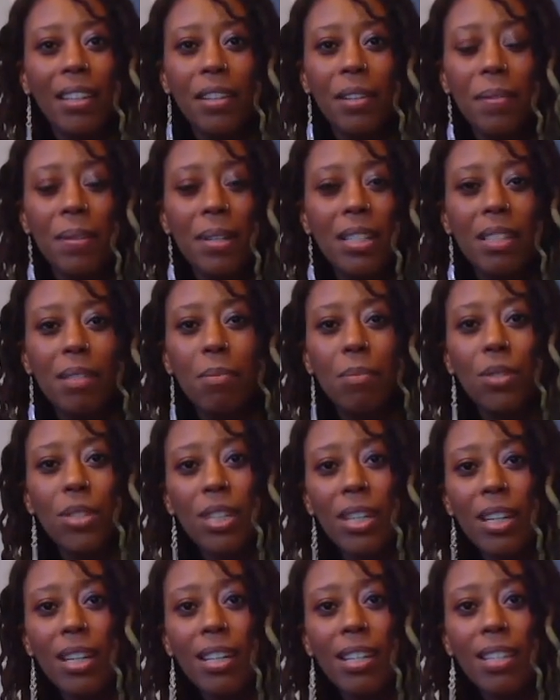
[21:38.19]
Go eat some
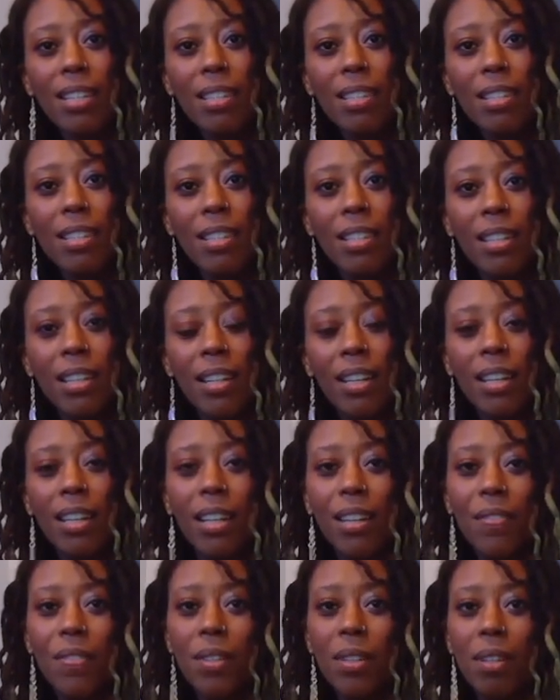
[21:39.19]
cheese
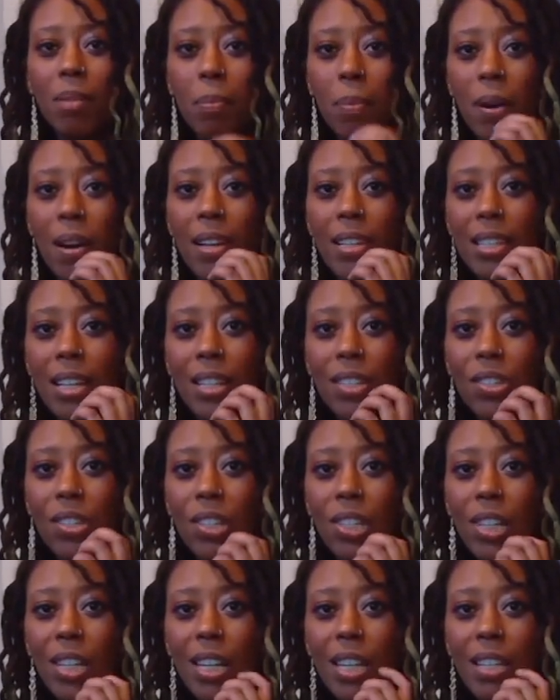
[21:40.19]
if you can process
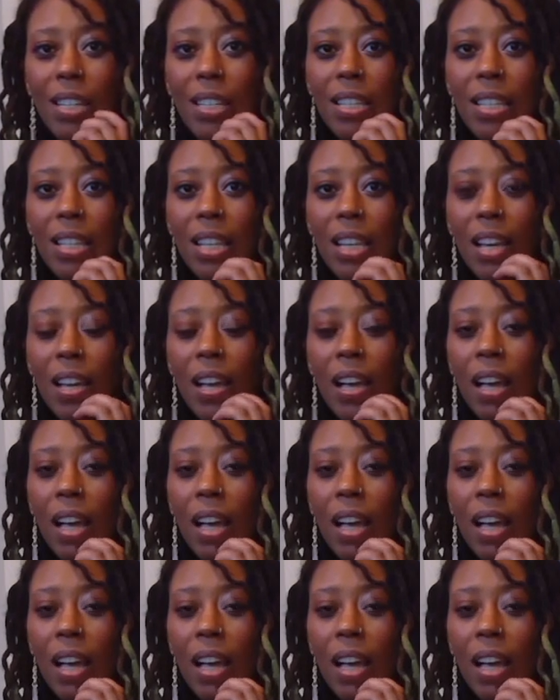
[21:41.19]
cheese.